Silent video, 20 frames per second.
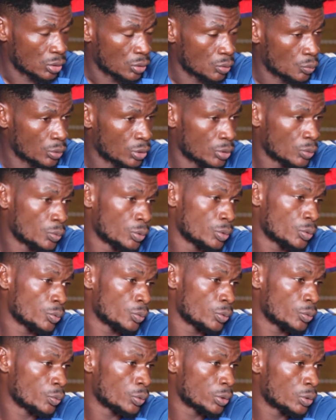we, we,
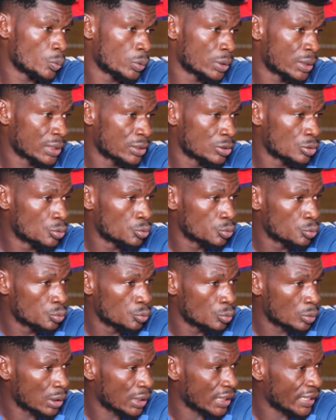we, we can't do
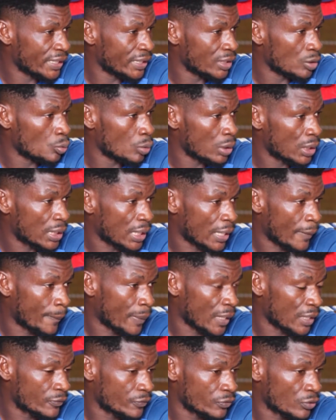any work
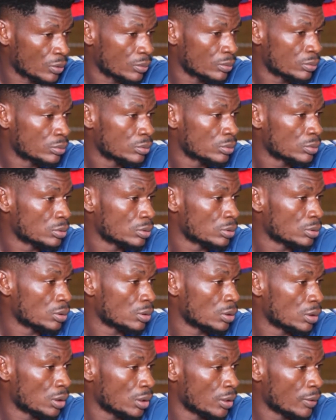apart from
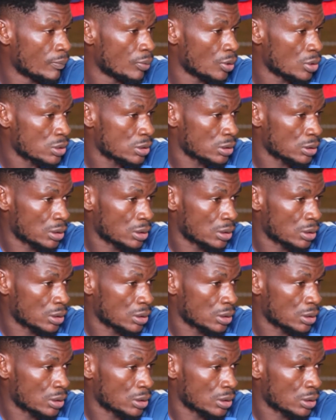uh, boxing,